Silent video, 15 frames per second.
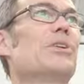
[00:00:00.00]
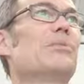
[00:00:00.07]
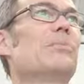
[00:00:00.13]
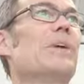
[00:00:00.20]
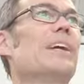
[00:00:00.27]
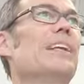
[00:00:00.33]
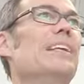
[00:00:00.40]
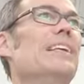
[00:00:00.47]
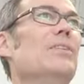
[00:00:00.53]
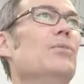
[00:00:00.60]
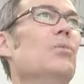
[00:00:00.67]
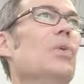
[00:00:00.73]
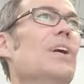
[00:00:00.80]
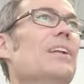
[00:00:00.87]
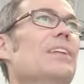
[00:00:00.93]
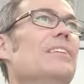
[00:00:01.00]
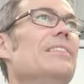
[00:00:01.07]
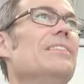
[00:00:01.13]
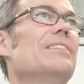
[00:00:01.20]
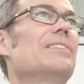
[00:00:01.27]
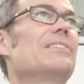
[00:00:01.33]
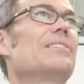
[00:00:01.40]
your money in one
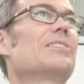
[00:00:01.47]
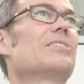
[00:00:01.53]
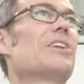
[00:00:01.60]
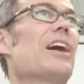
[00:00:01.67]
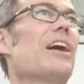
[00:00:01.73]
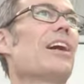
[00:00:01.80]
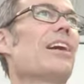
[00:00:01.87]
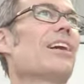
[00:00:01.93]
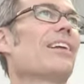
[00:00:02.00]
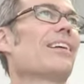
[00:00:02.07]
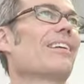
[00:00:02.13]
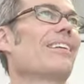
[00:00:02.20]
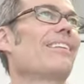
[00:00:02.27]
stock,